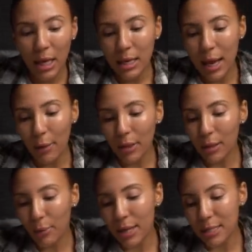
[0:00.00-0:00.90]
Now, in the
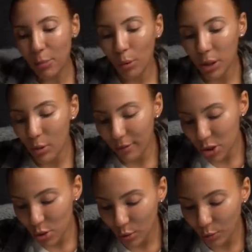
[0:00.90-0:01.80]
present moment, you have the
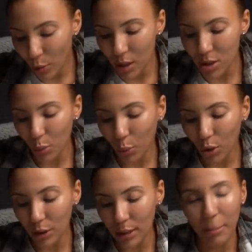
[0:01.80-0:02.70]
Two of Wands, the
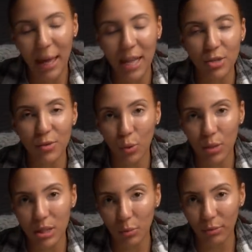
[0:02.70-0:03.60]
World, and the Page of
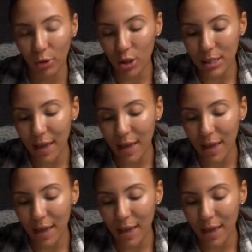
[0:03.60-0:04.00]
Swords in reverse.